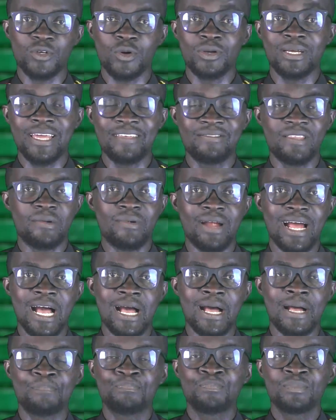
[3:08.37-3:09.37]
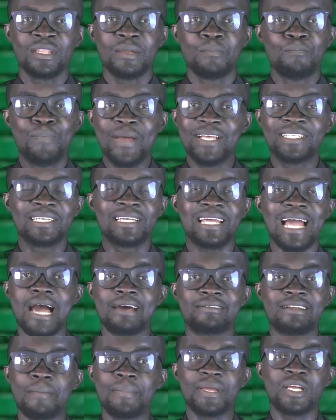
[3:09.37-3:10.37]
Okay, there are basic
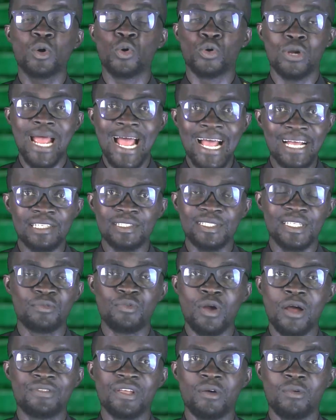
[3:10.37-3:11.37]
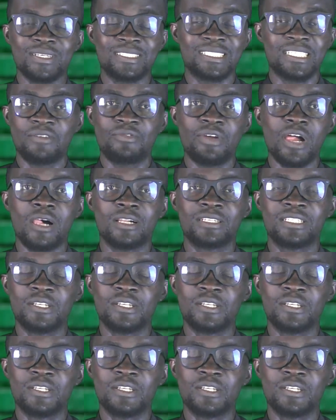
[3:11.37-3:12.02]
Arabic Qurans around the world, several